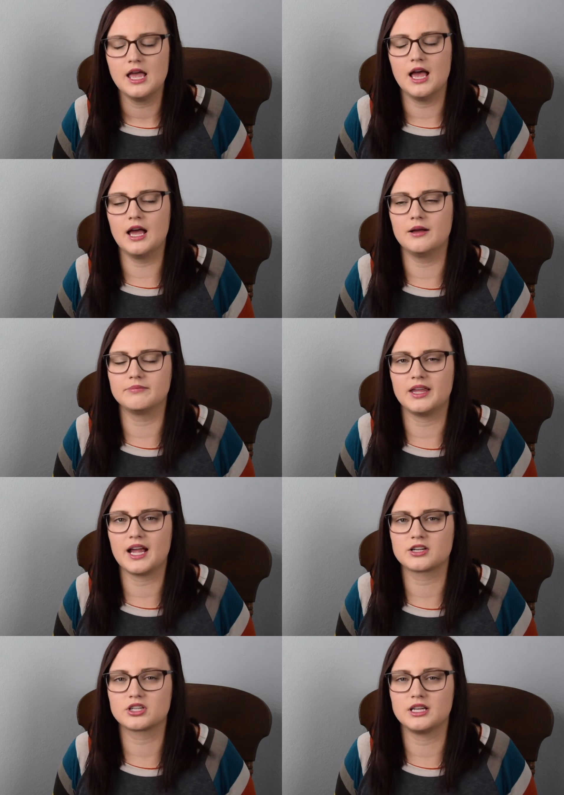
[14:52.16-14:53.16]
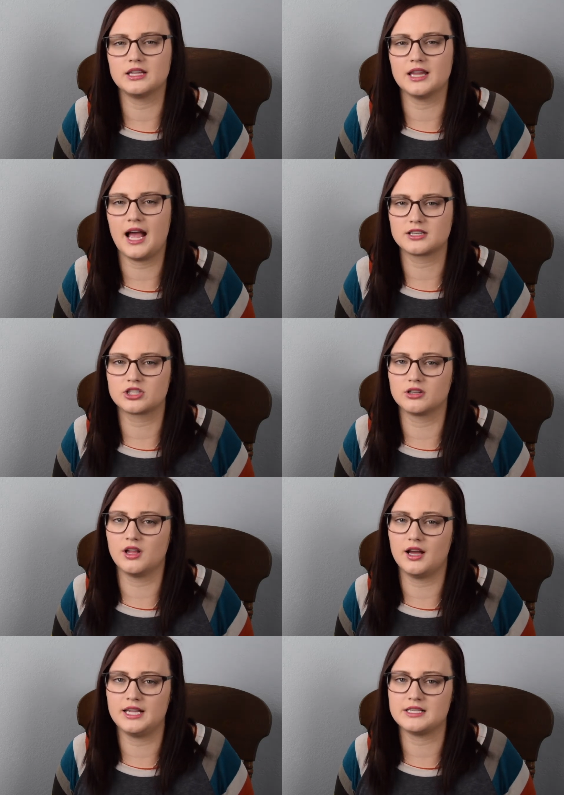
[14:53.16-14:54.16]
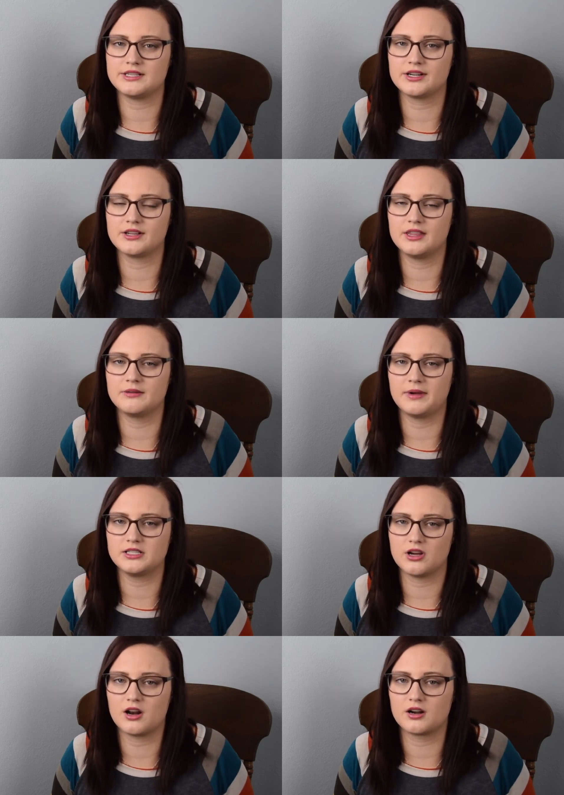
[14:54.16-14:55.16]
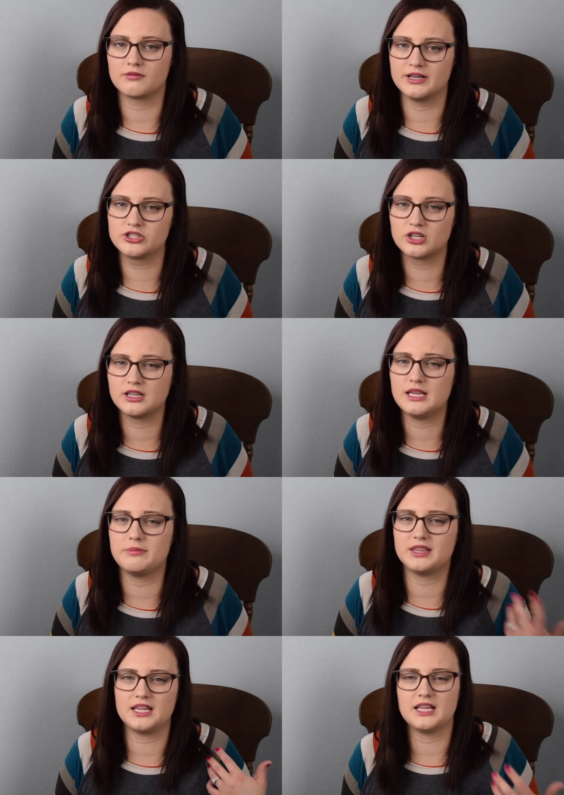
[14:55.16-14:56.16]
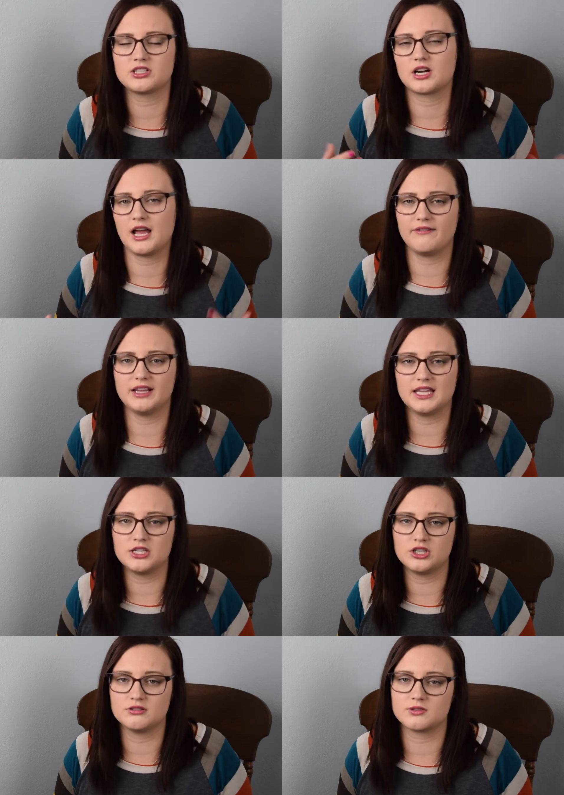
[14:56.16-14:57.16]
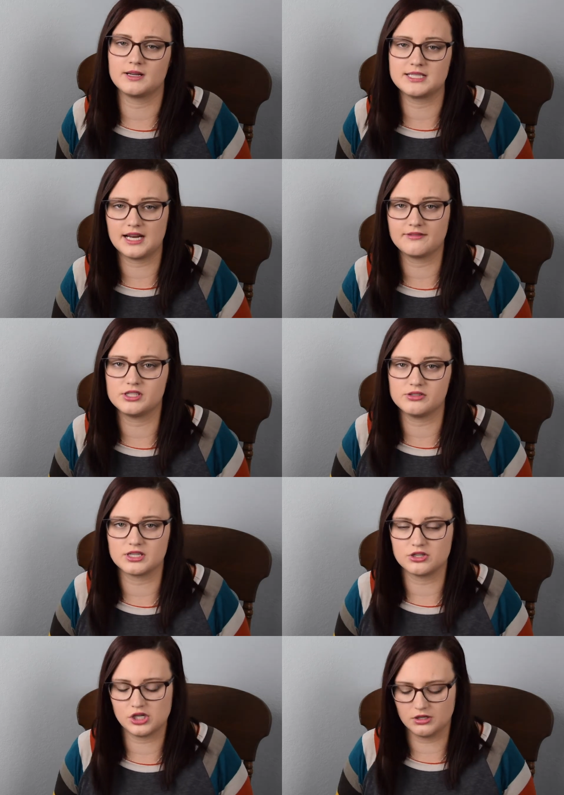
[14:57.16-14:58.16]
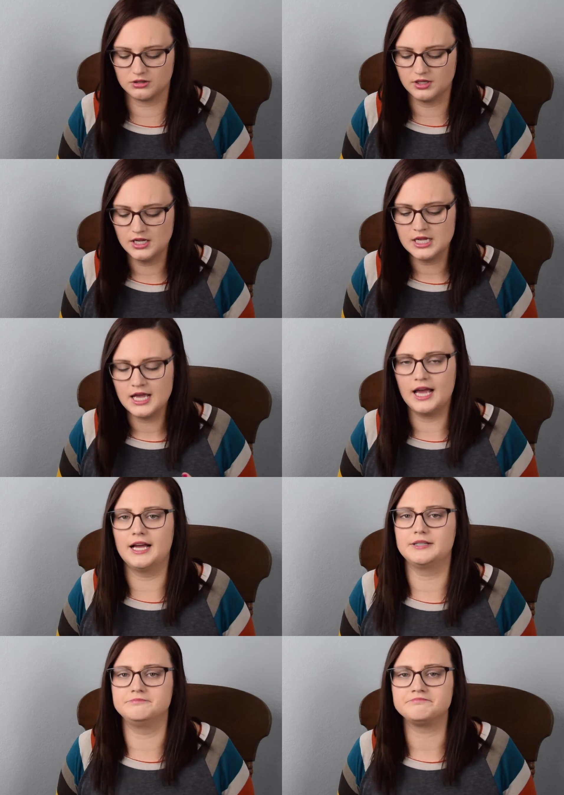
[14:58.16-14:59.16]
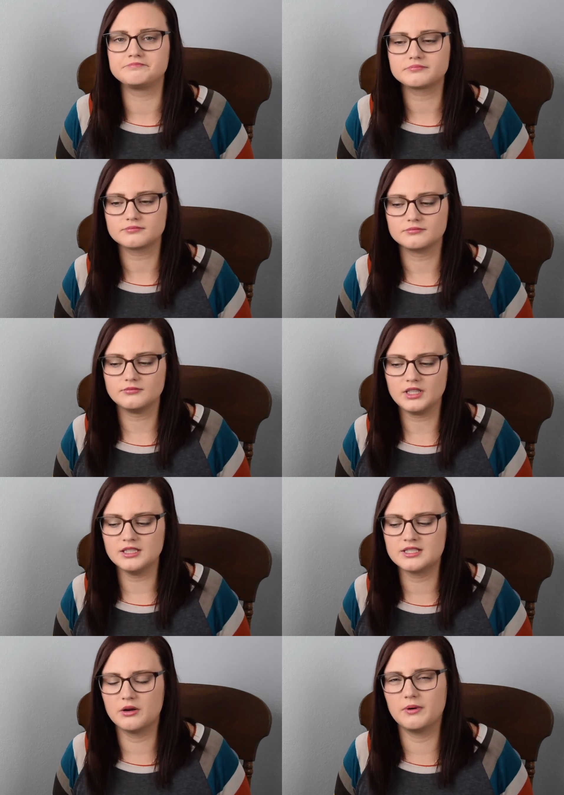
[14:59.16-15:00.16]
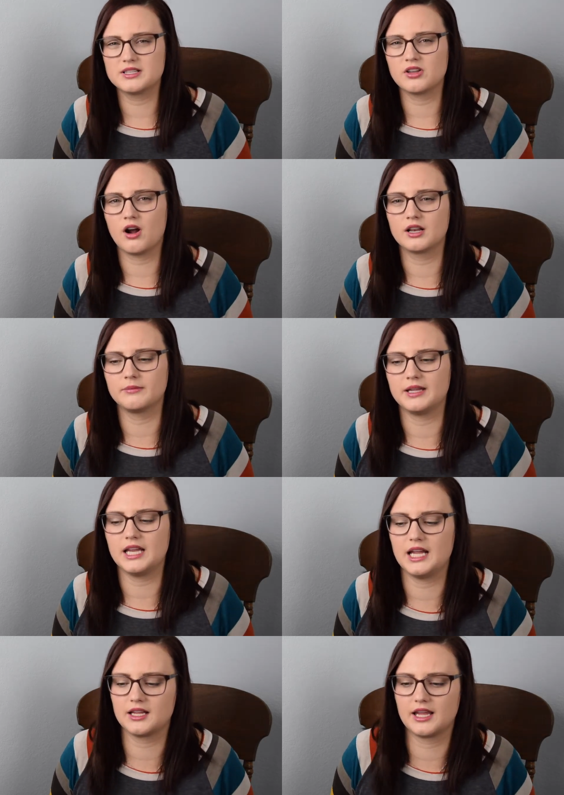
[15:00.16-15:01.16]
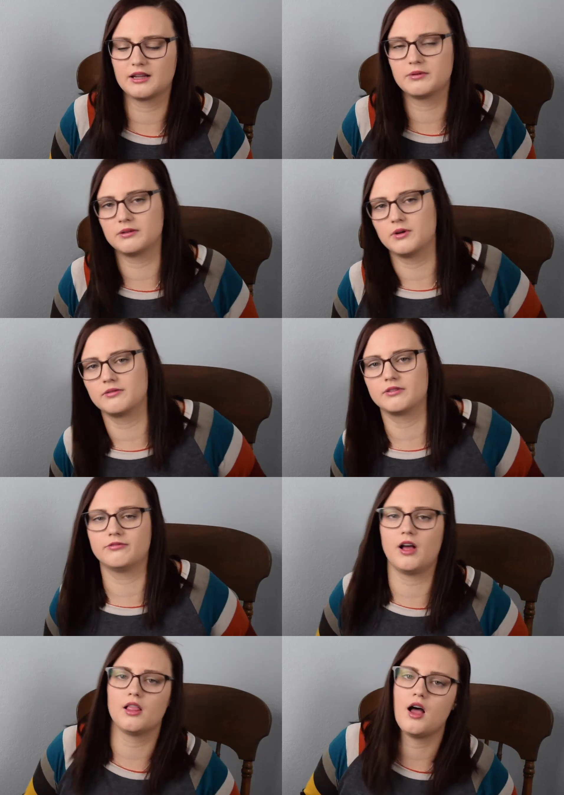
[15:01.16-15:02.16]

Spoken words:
They actually latched a lot easier than my daughter originally, but then they started having issues, so I did have to use a shield. So it was hard in the beginning, like when one would fall